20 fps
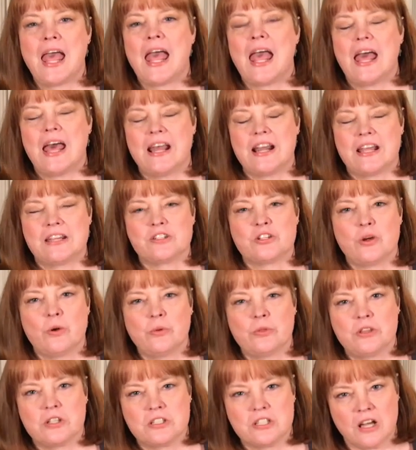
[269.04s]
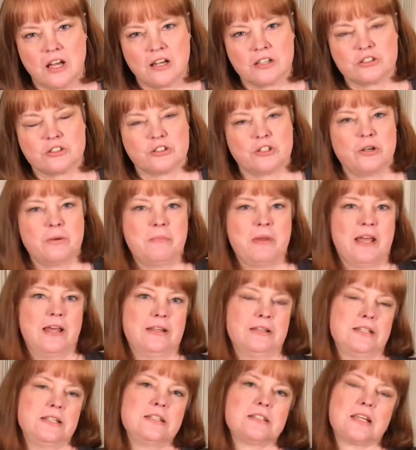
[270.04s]
and I told the doctor
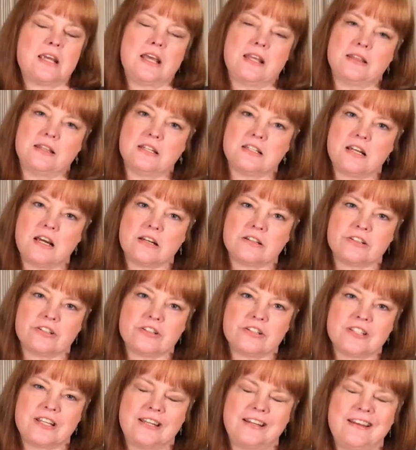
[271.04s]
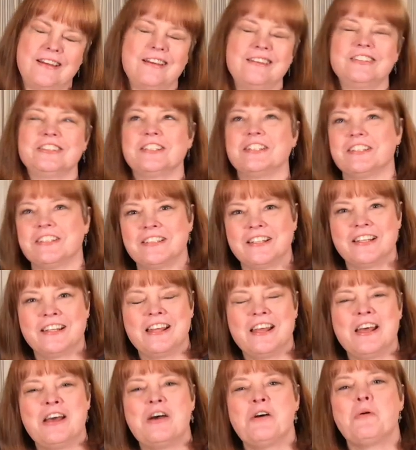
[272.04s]
about it, and the doctor said,
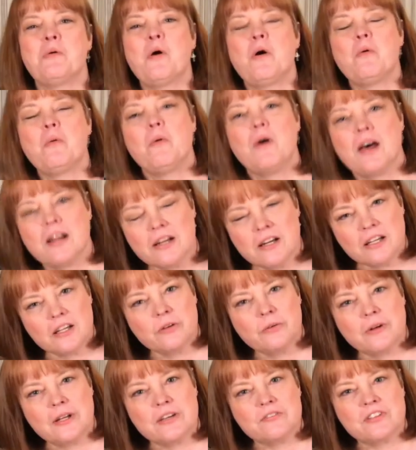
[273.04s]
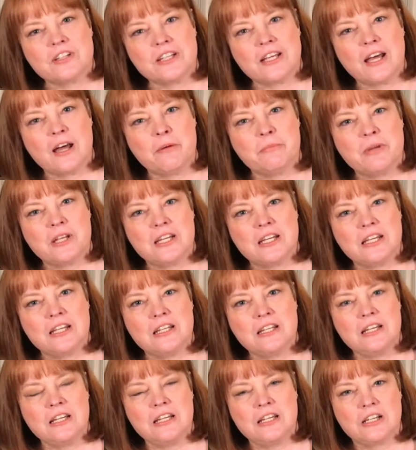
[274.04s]
well, what are you even coming in
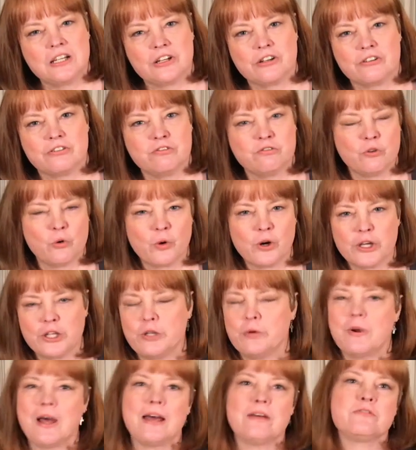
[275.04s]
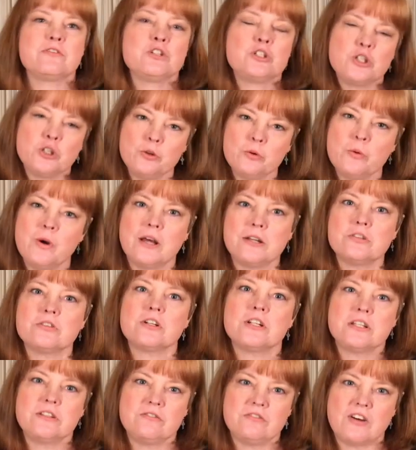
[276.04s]
here for? You have
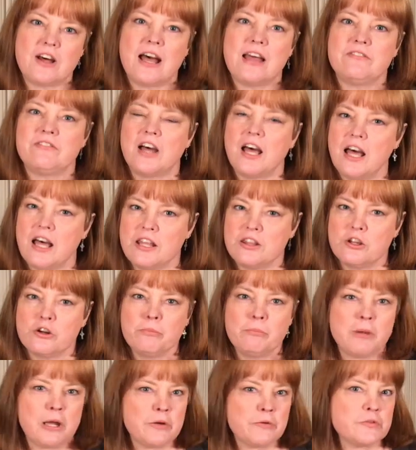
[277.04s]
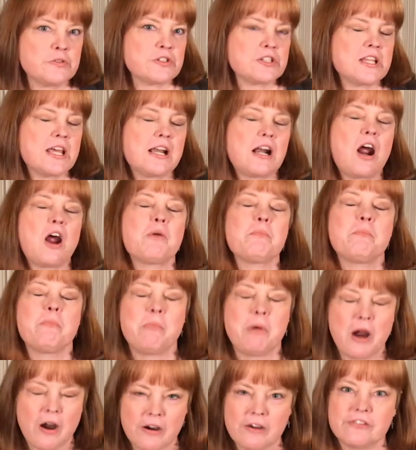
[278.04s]
205 other bones that are
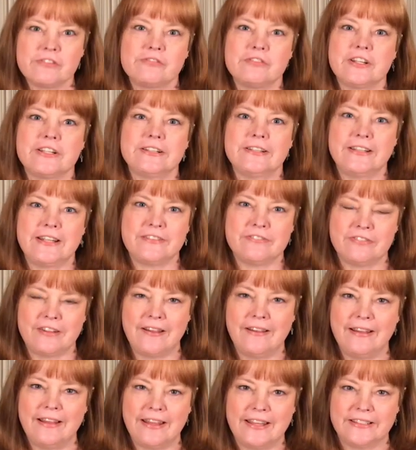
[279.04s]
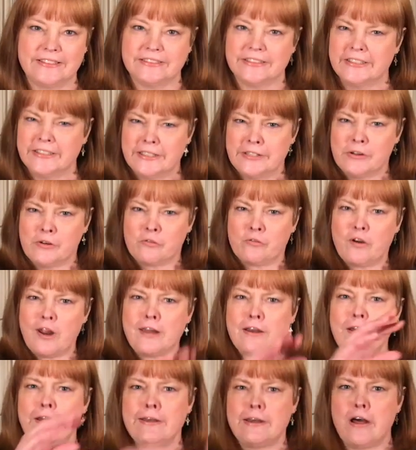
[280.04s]
perfectly fine. Run
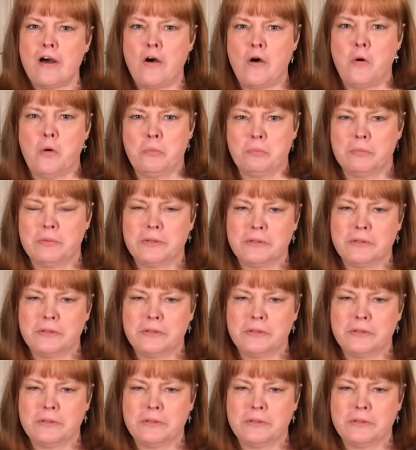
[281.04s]
on home.